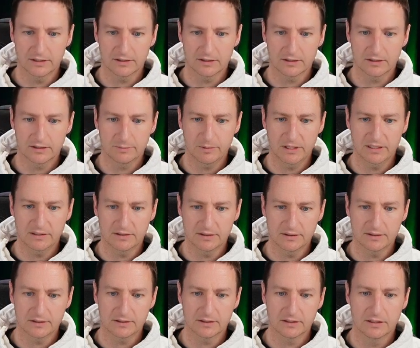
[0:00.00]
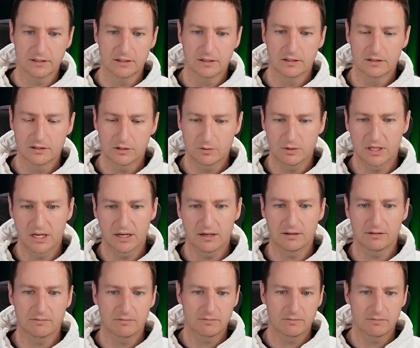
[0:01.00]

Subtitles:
spaces so you get